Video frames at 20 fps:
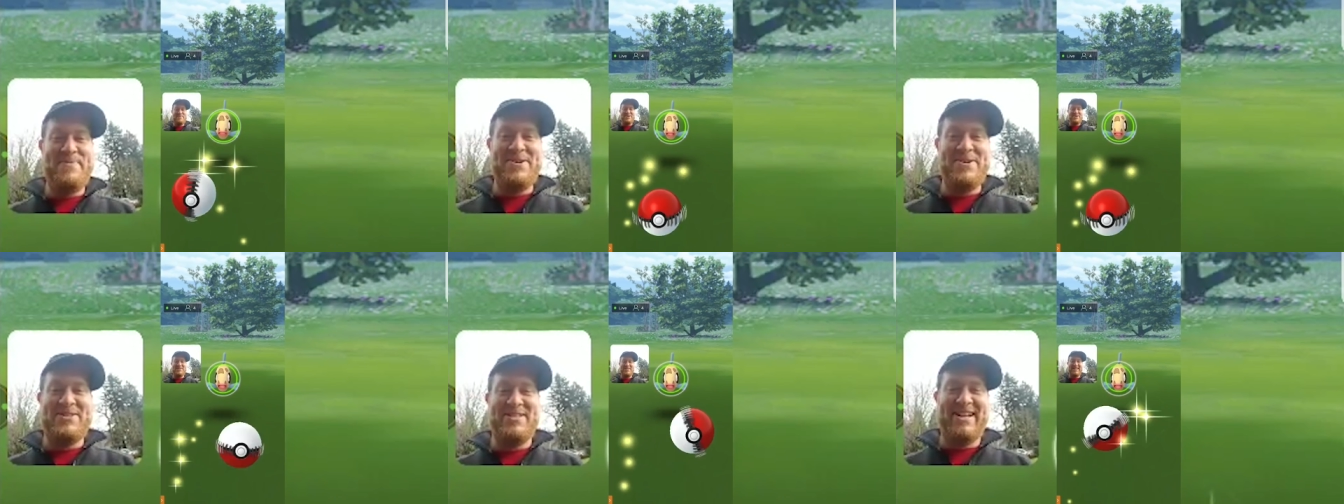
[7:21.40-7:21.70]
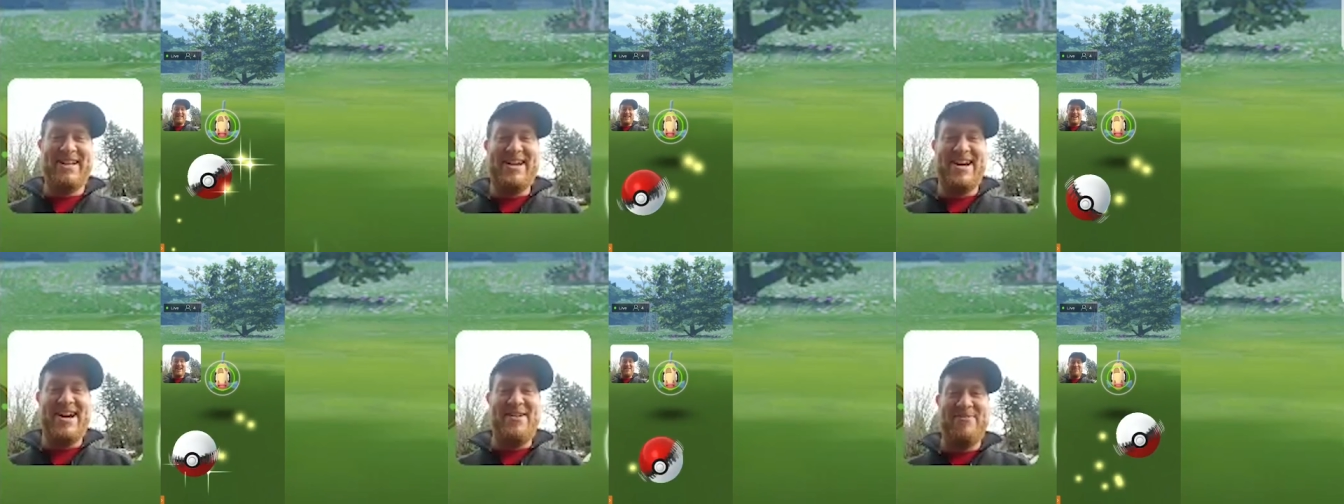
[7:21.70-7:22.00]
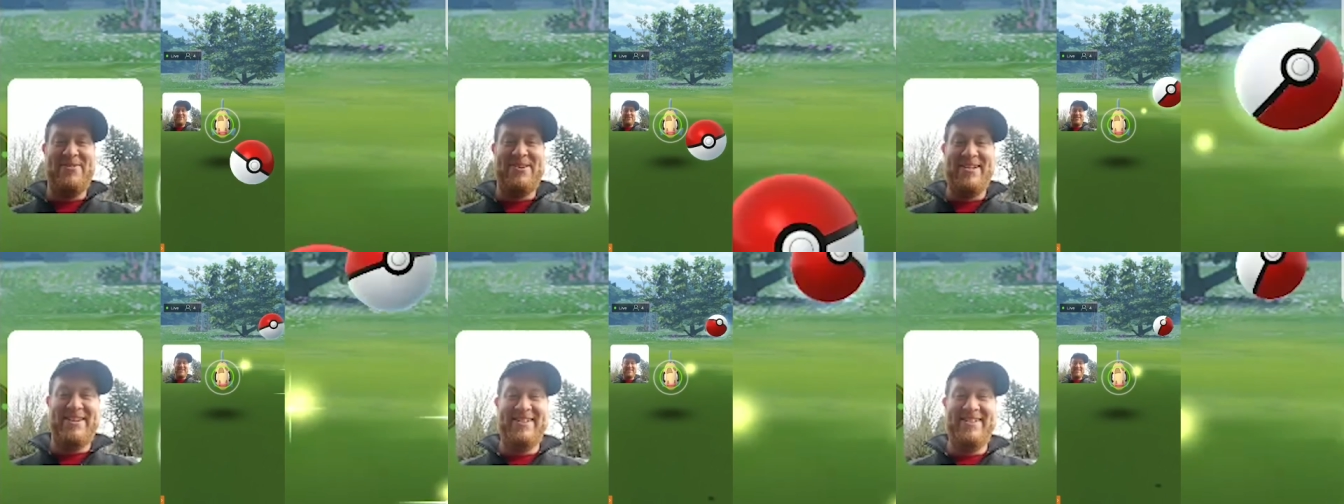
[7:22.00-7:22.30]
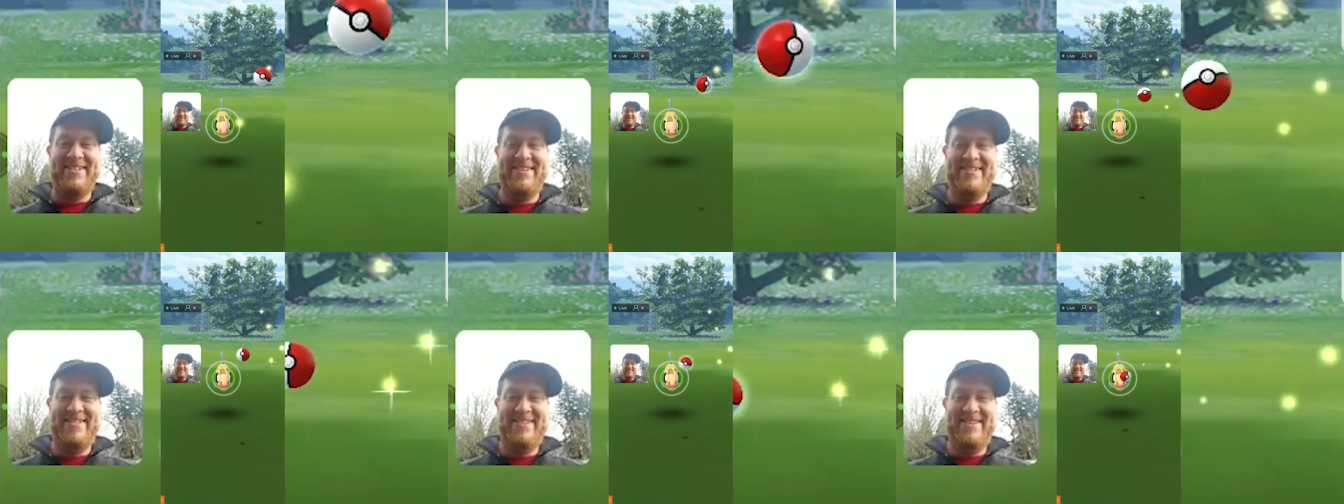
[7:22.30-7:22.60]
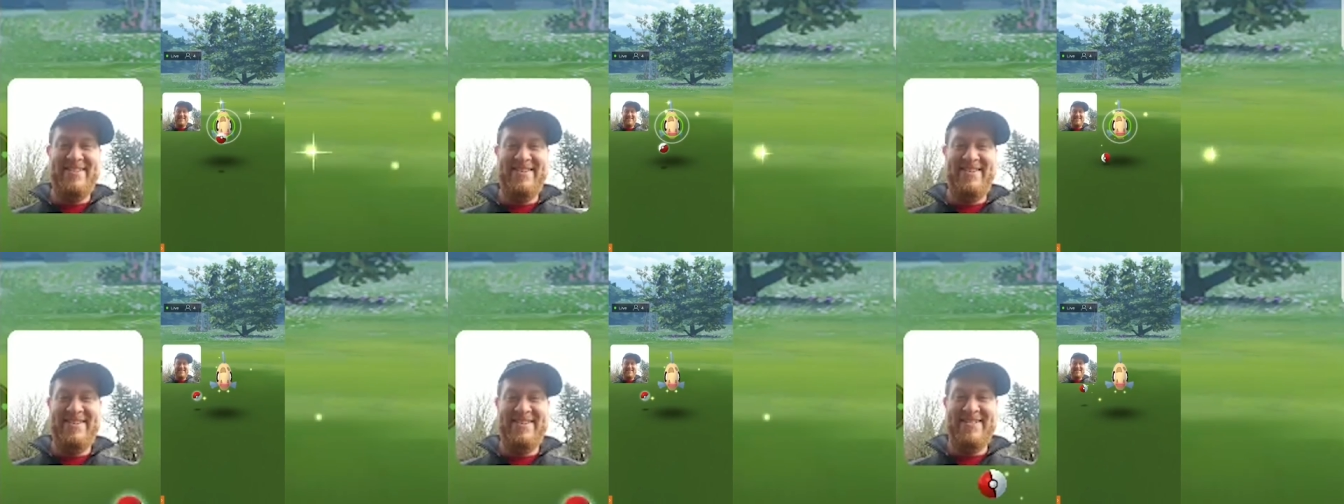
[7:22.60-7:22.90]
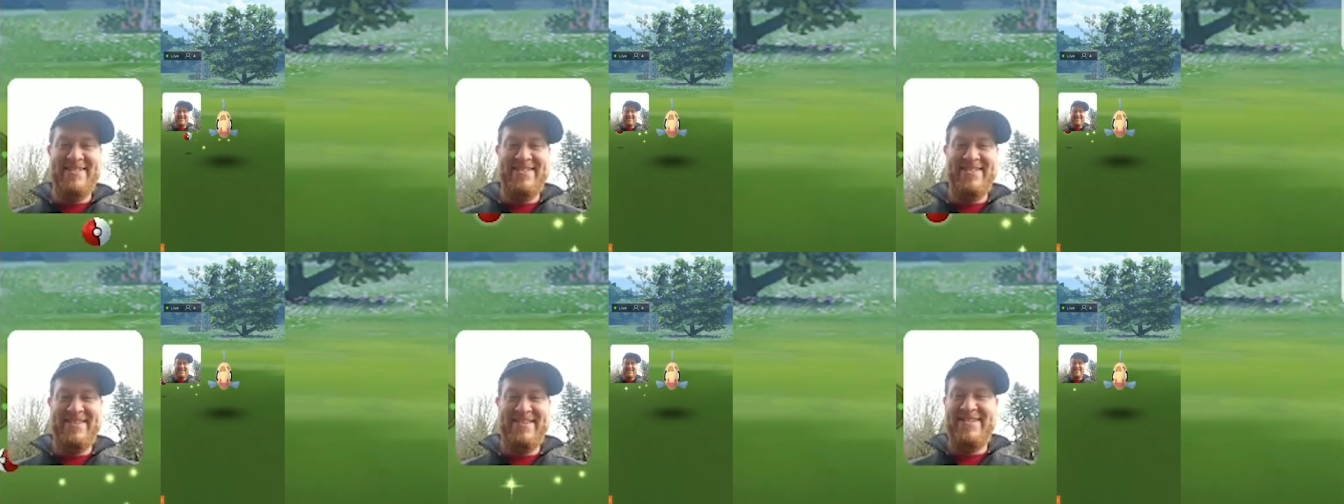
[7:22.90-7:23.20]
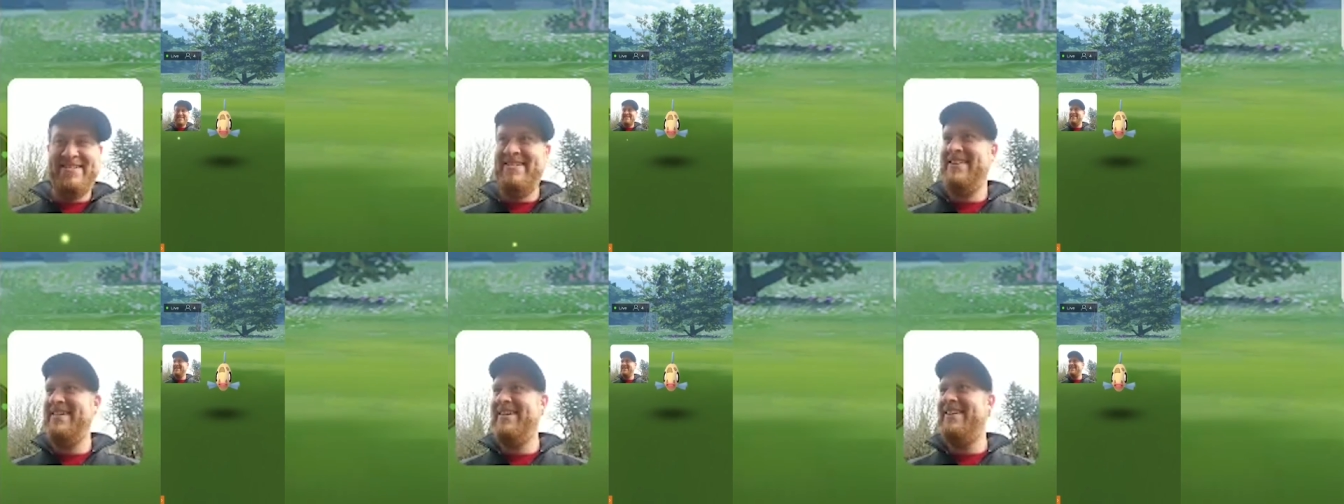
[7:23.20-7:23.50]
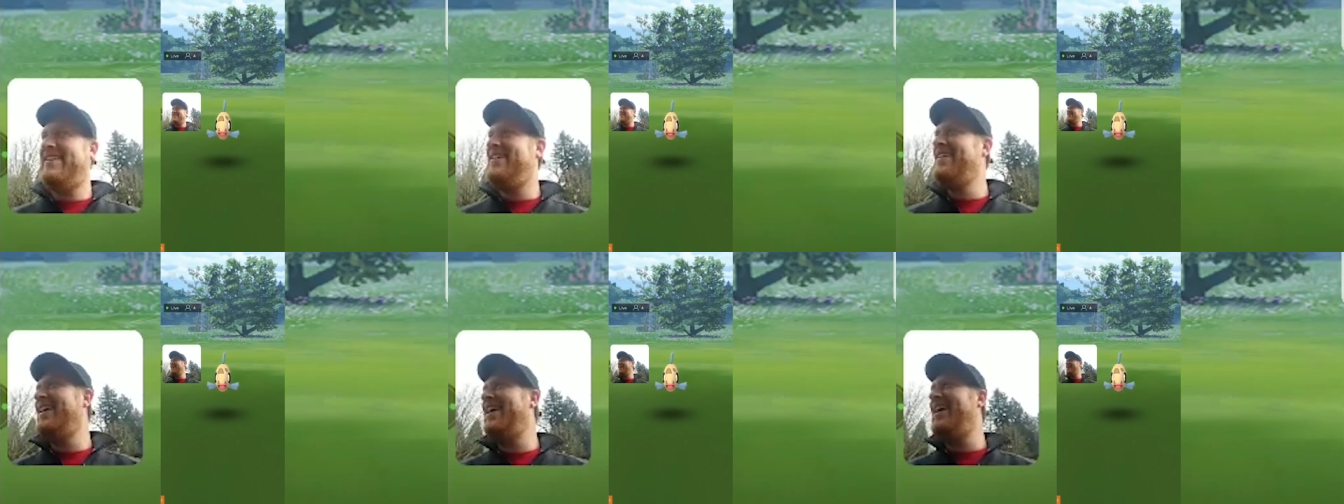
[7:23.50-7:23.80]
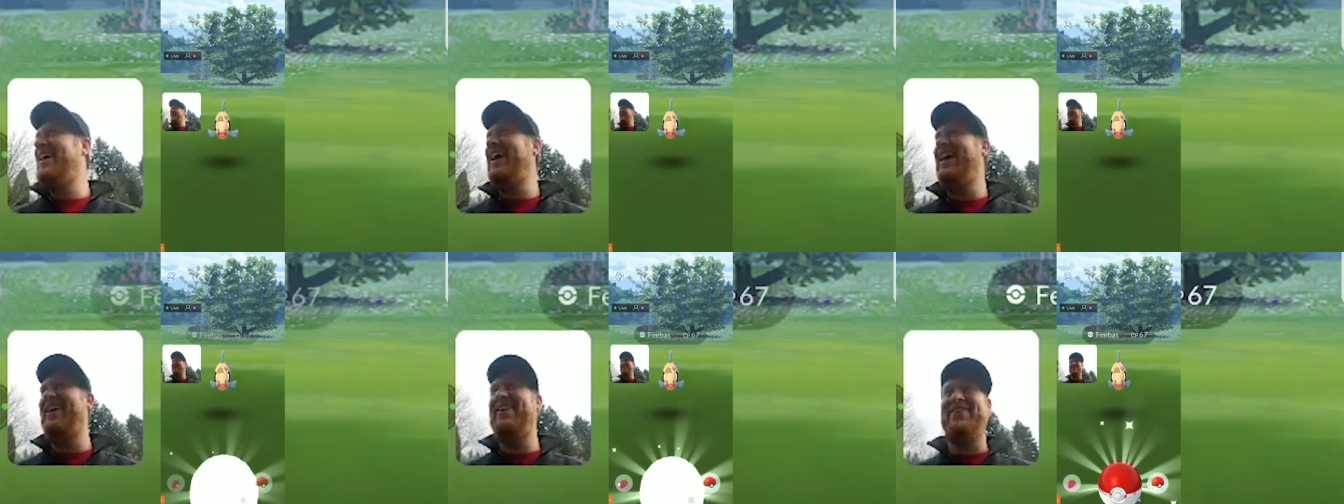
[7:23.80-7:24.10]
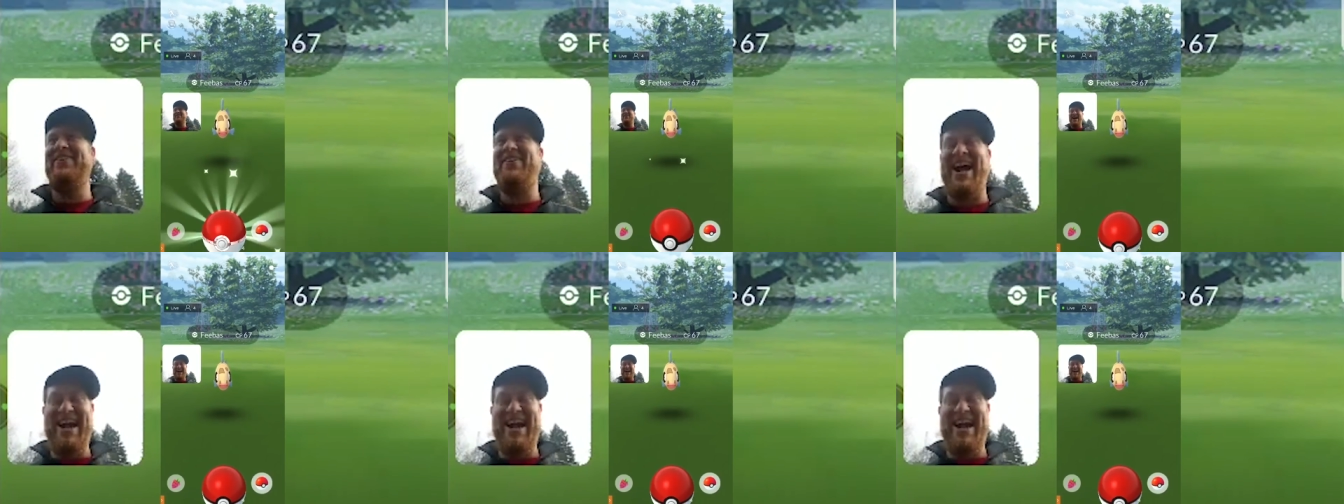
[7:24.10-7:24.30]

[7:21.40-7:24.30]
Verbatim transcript: person got one. Let's go.